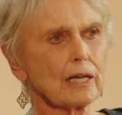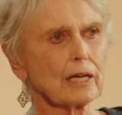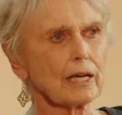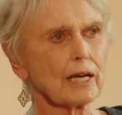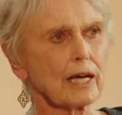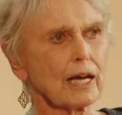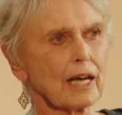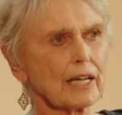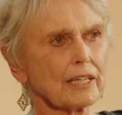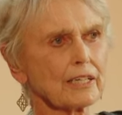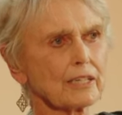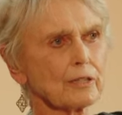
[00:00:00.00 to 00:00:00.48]

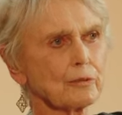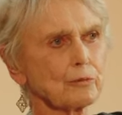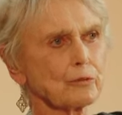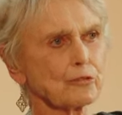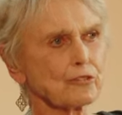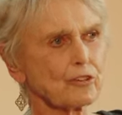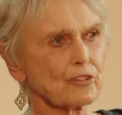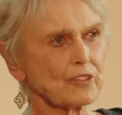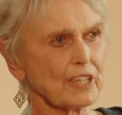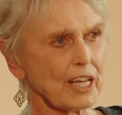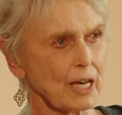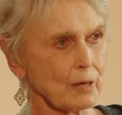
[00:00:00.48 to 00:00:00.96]
and it was
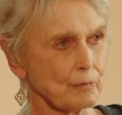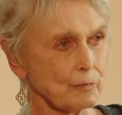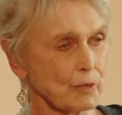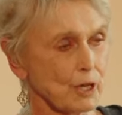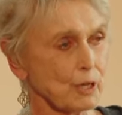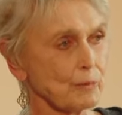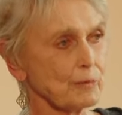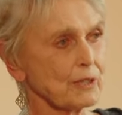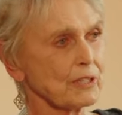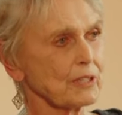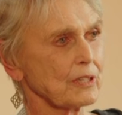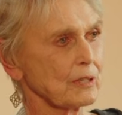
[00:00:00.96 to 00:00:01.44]
at that
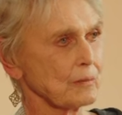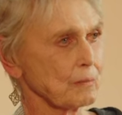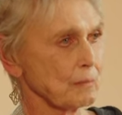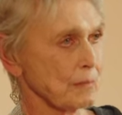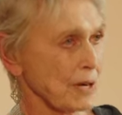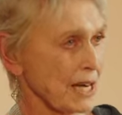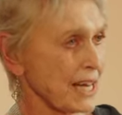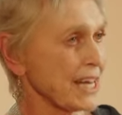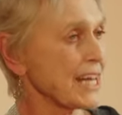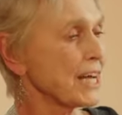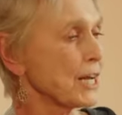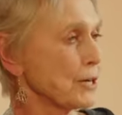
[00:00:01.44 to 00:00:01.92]
moment that
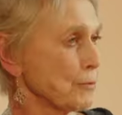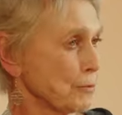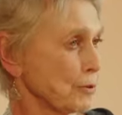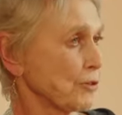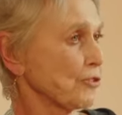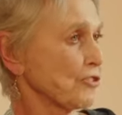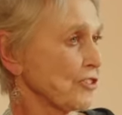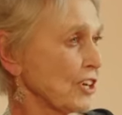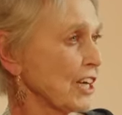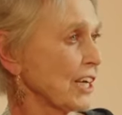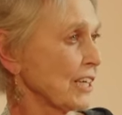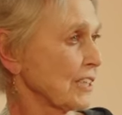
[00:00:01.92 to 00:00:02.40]
my head was
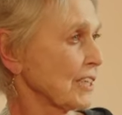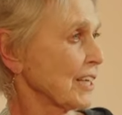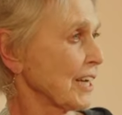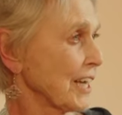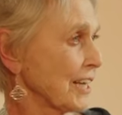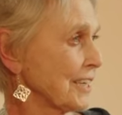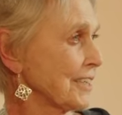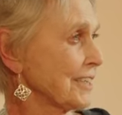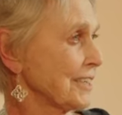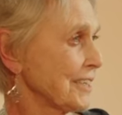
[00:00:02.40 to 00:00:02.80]
saying that.